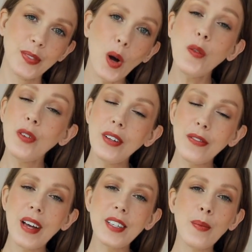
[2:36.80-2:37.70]
Often
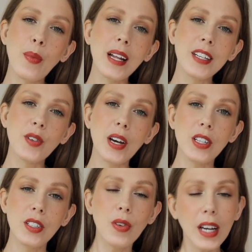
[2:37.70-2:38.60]
fashion brands try
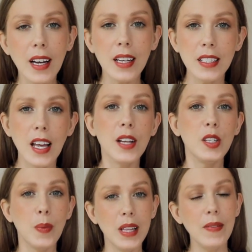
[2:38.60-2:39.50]
to trick us
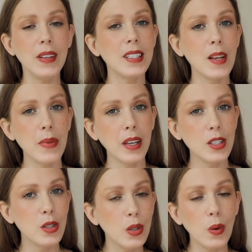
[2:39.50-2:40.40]
to believing that something is
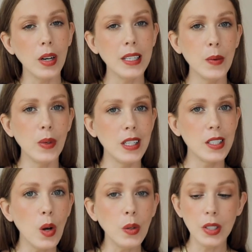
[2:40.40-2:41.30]
good quality when it's
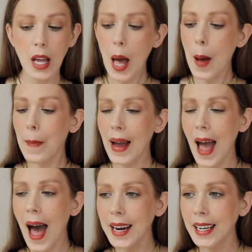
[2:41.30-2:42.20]
not, by
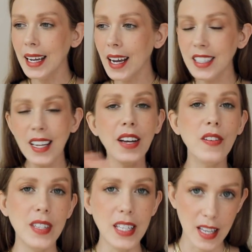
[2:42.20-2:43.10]
adding a ton
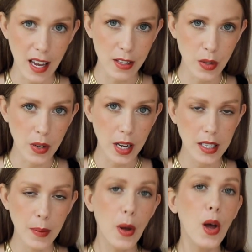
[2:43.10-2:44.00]
of detail to an
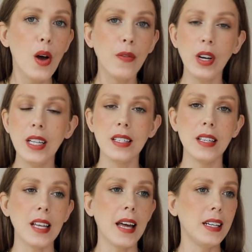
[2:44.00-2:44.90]
item. For
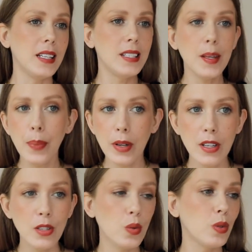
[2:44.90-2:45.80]
instance, adding
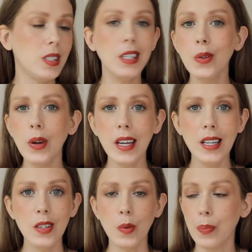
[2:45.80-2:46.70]
zippers or
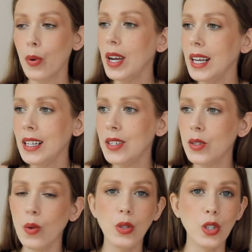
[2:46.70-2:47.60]
sequins or prints
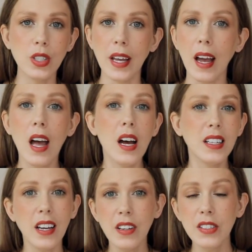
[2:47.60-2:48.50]
or just like a
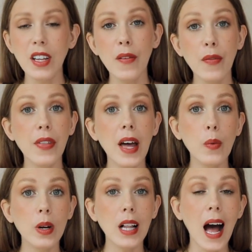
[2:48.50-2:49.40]
ton of stuff that
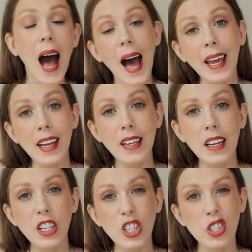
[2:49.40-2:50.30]
will
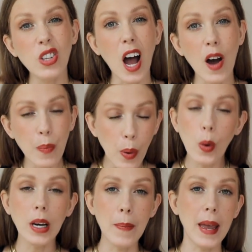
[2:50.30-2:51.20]
hide just how
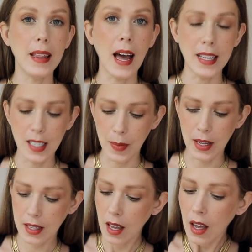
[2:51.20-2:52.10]
poorly made the item
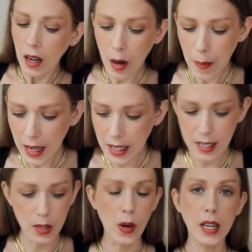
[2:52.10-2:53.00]
is. Compare these
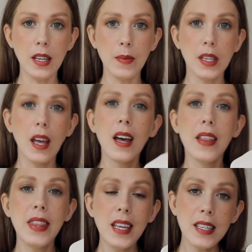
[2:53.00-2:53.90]
two items.
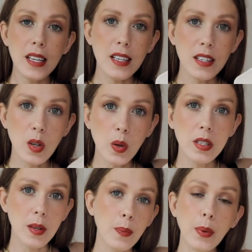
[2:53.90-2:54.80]
This is so
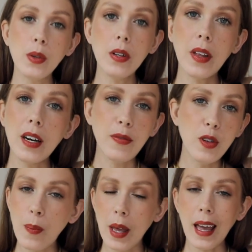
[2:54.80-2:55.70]
simple that if you
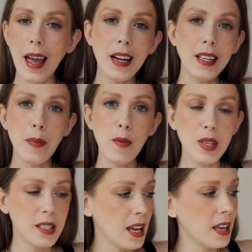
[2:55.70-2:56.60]
make any type of
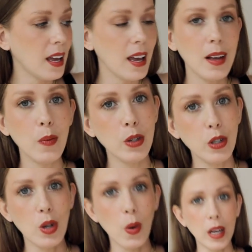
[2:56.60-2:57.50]
mistake, it will
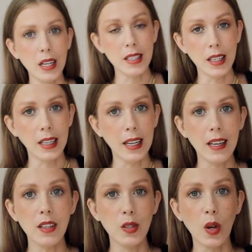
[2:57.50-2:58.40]
show
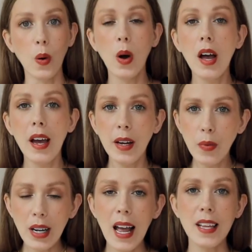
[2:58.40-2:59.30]
instantly, so it
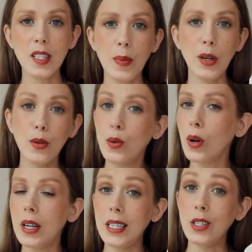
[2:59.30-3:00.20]
really has to be good
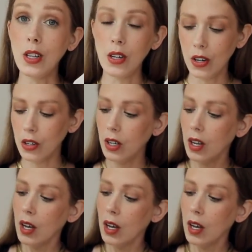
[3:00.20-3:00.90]
quality to look good.